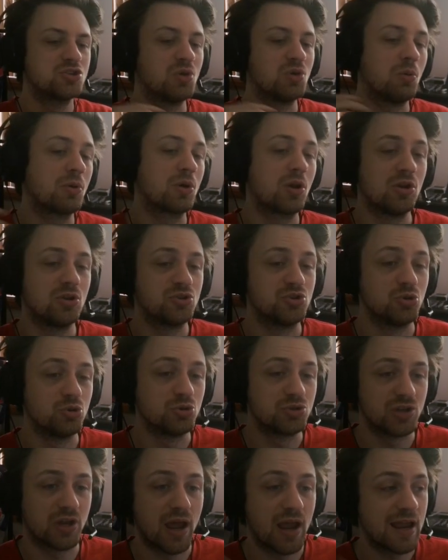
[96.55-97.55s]
So what we're going to do
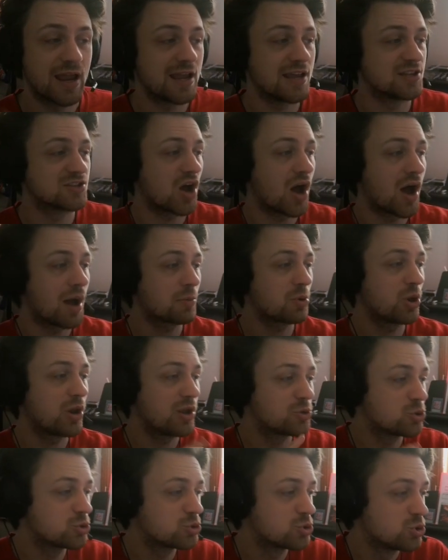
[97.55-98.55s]
today is I'm going to
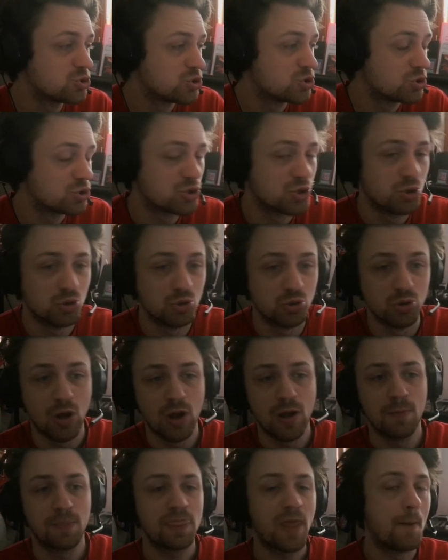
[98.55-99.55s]
introduce you to
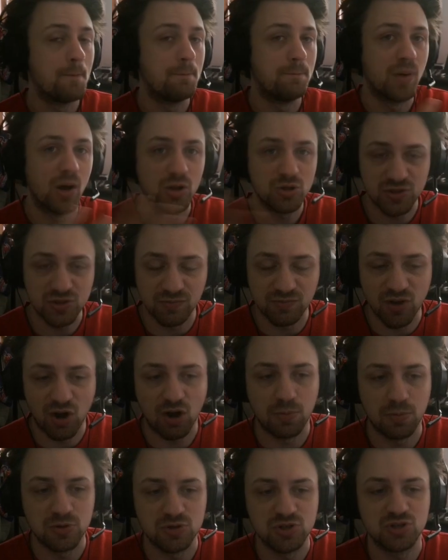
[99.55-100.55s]
a bunch of
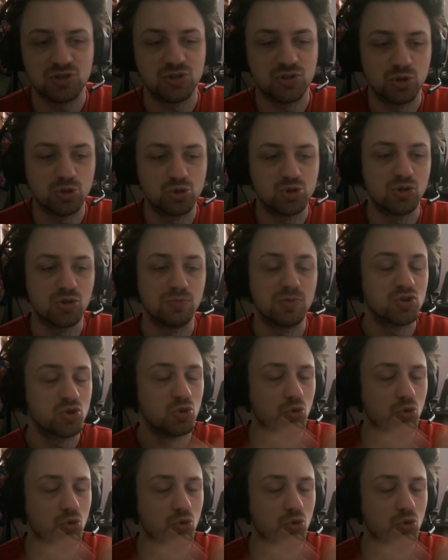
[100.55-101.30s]
Dark Magician YouTubers who